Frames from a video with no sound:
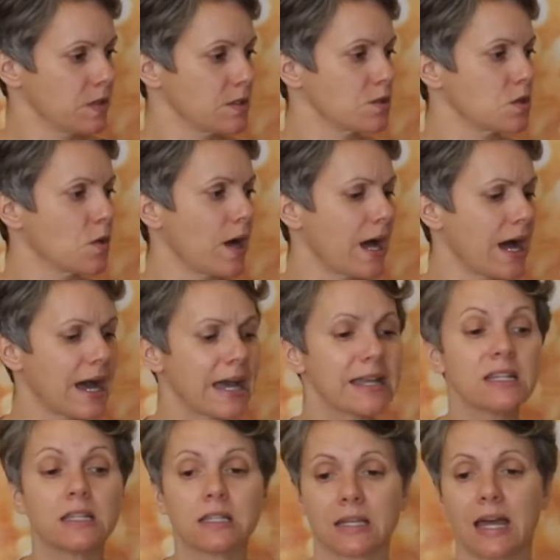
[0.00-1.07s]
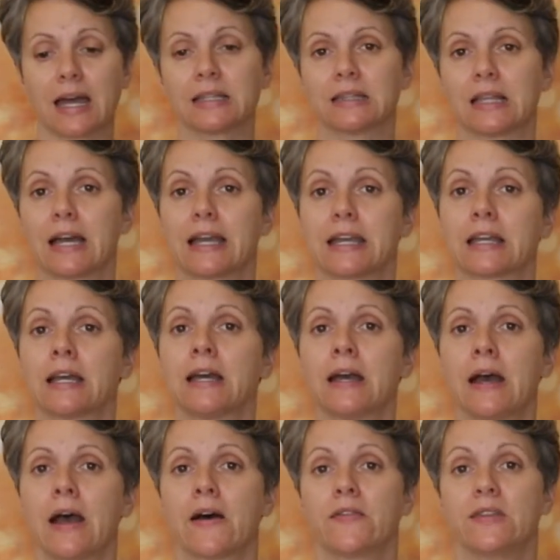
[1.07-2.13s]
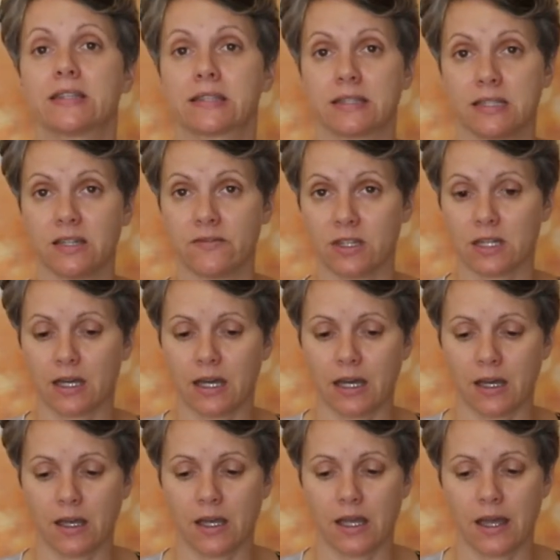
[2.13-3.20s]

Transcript: So I did not like the stevia